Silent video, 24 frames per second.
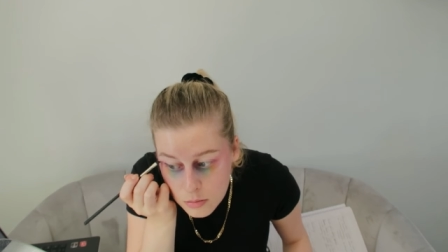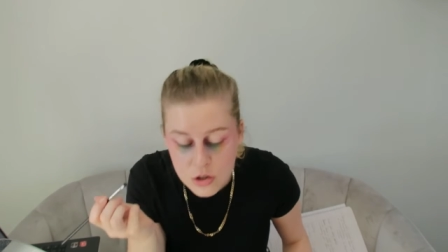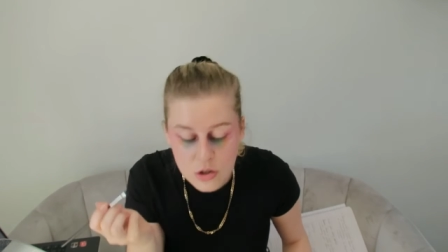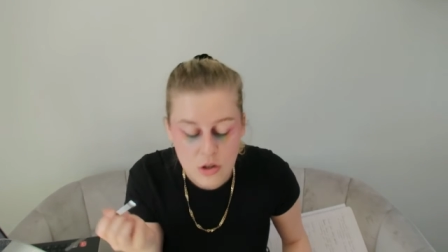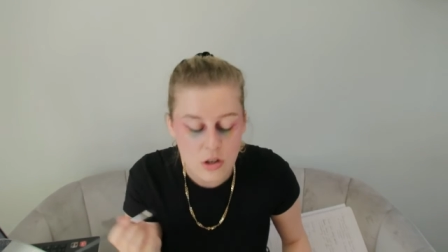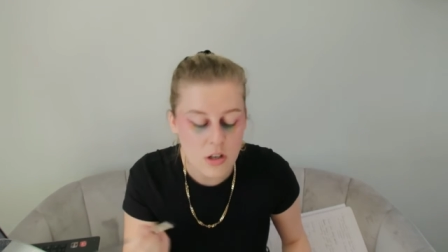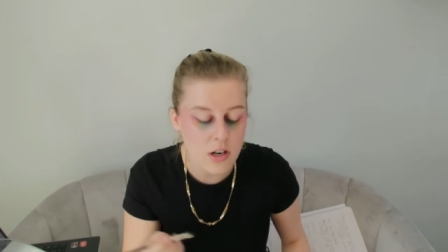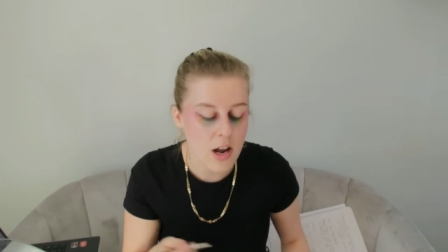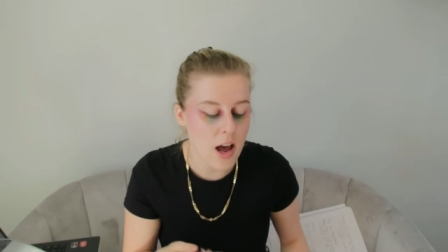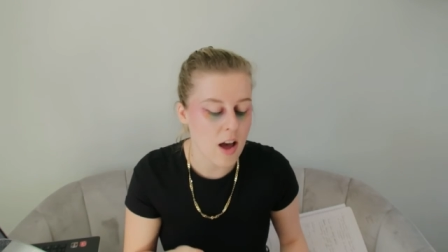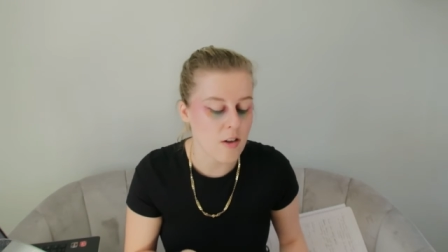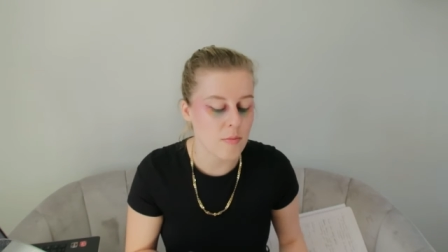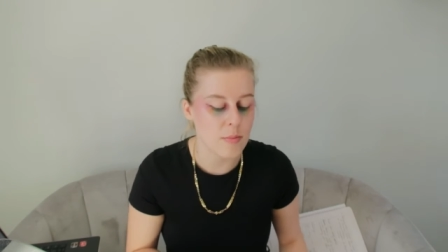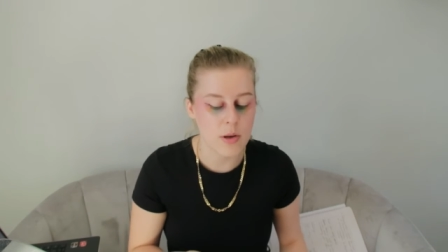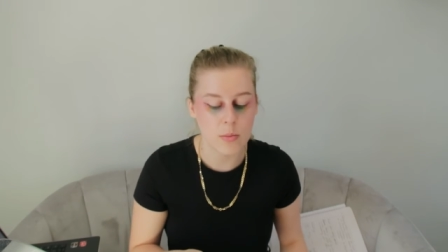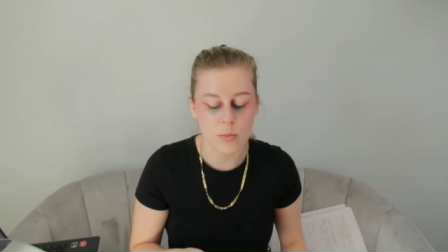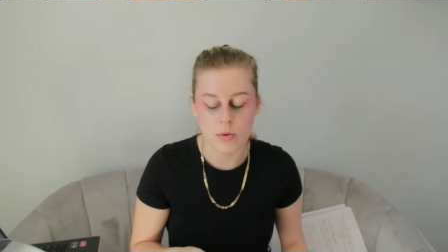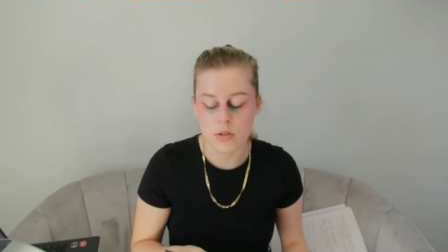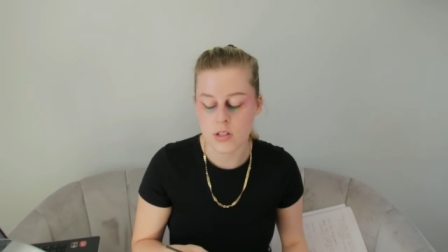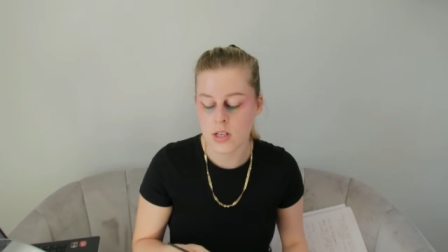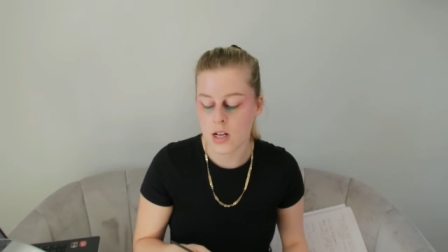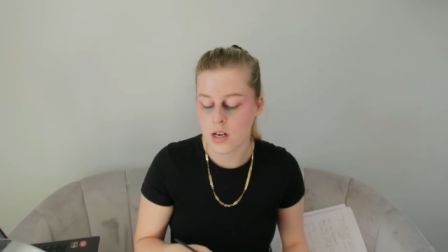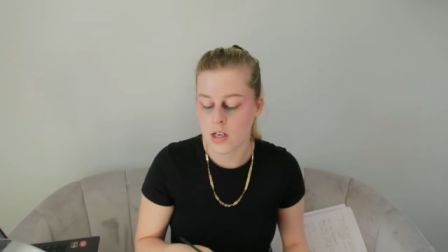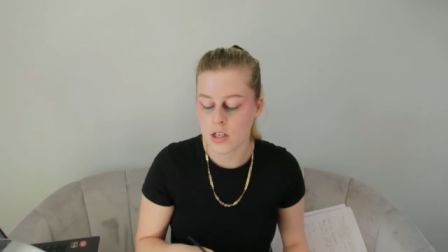because you're going to
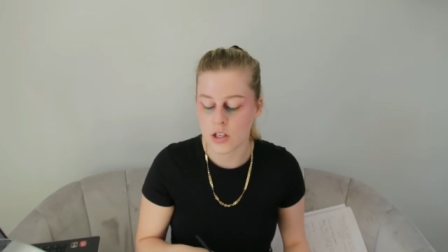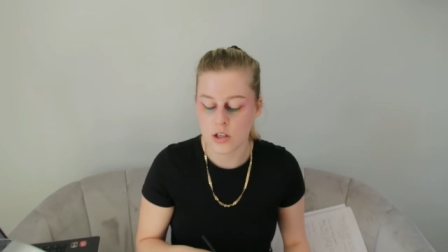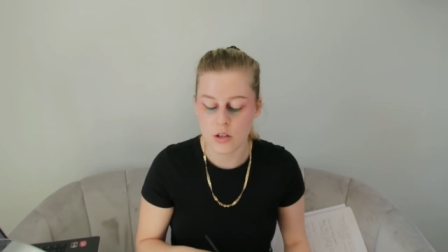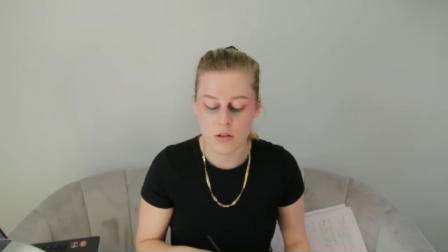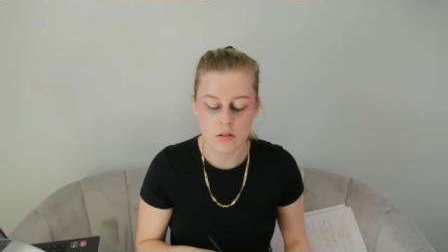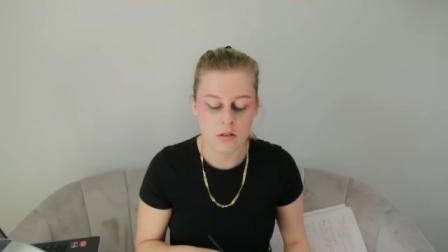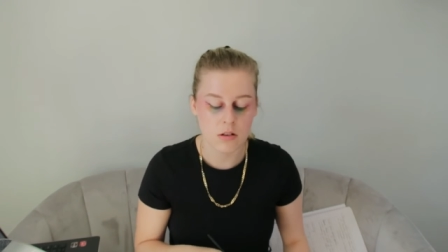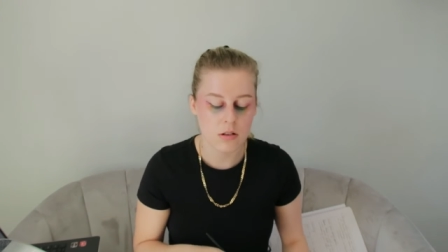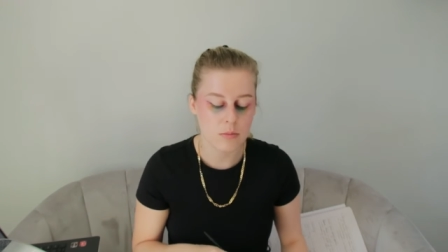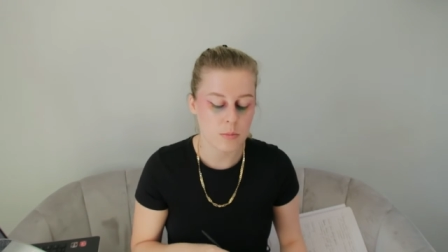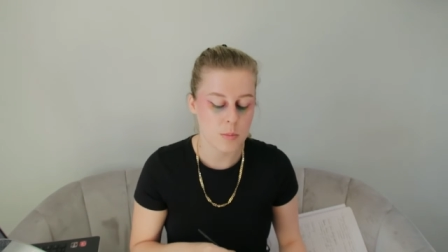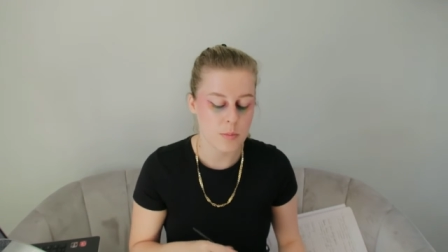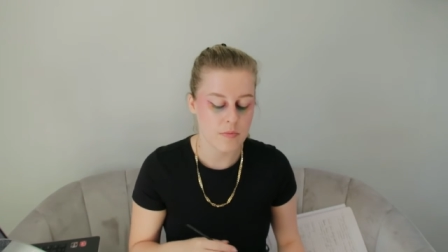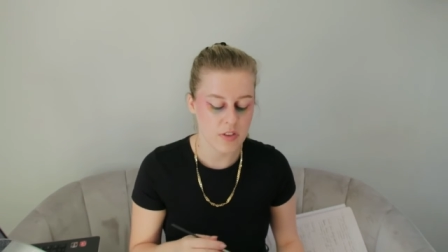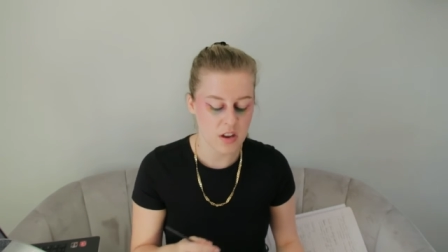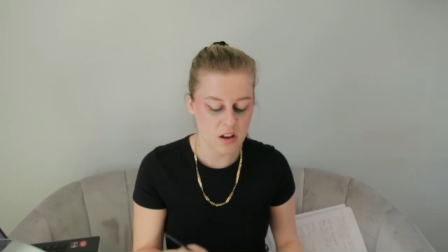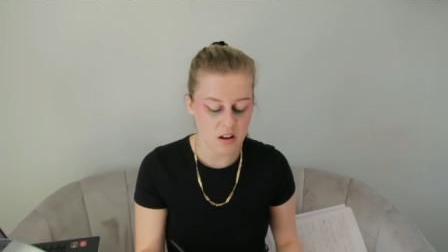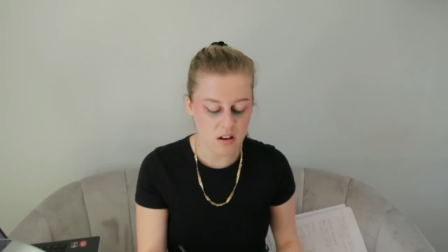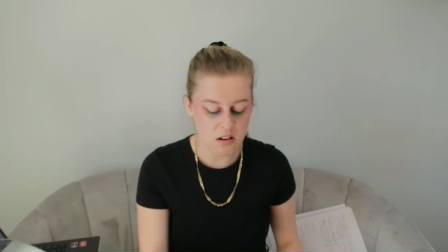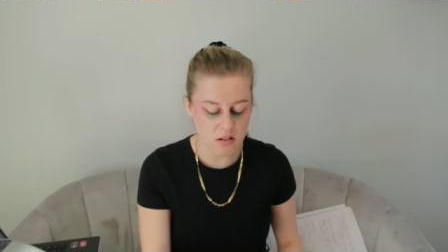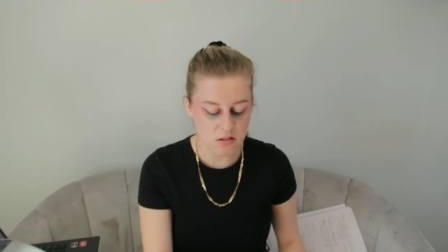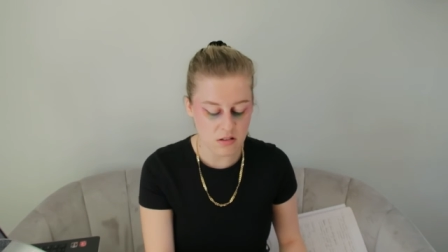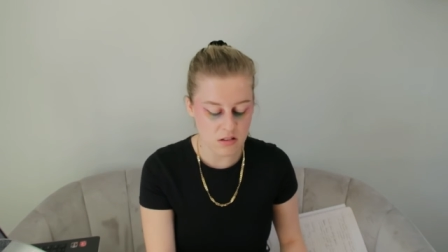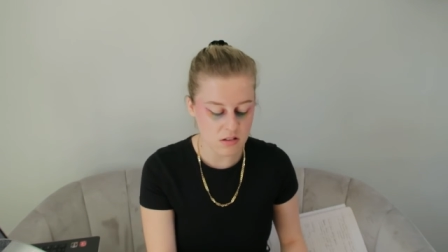have people telling you,
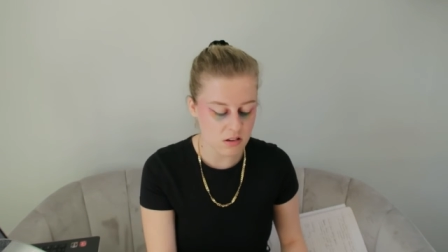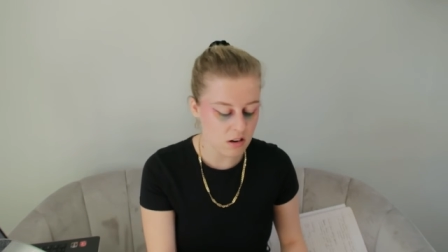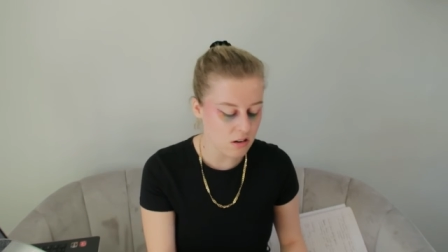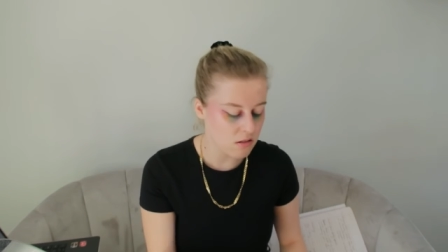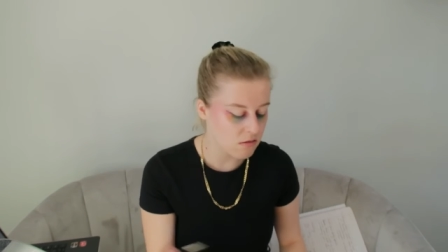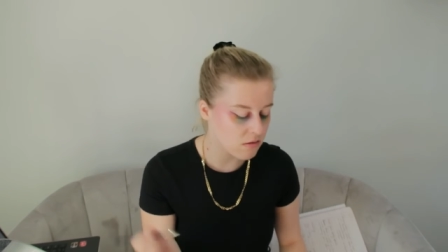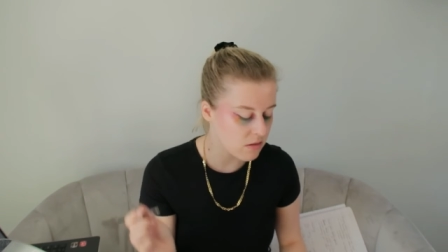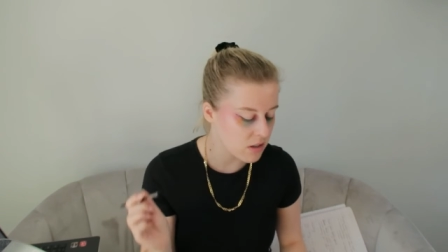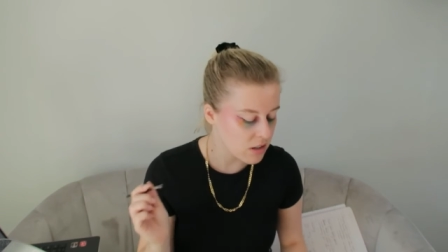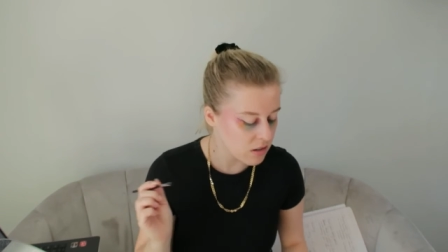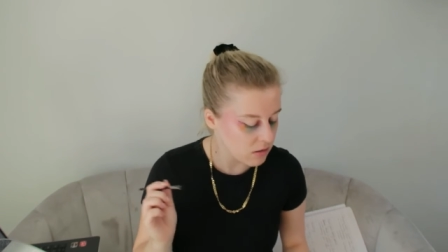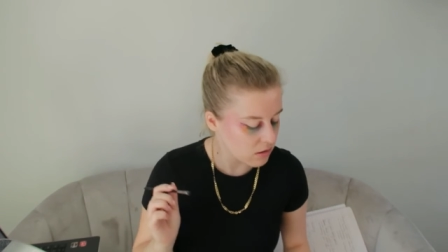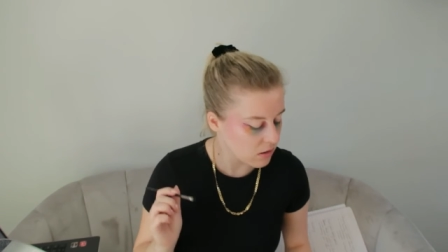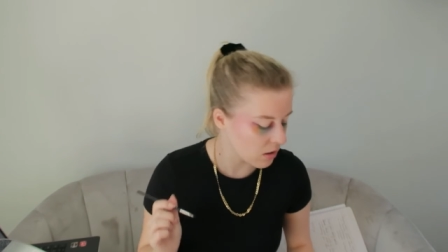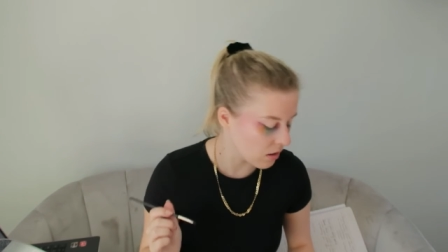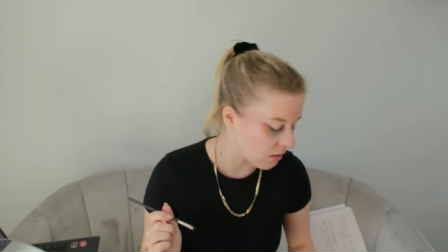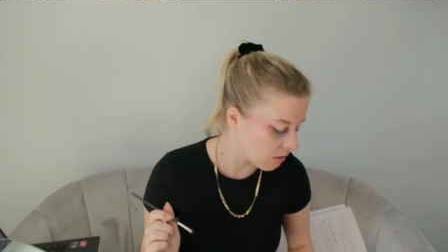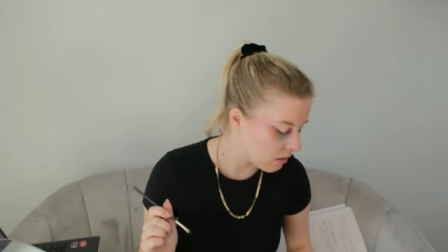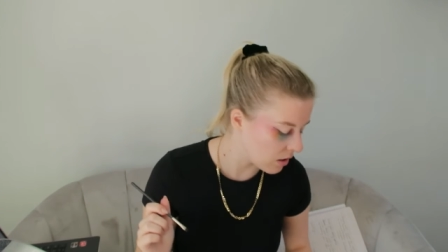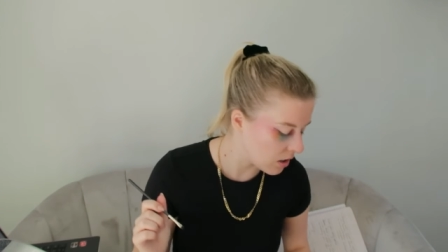Oh, it's not a real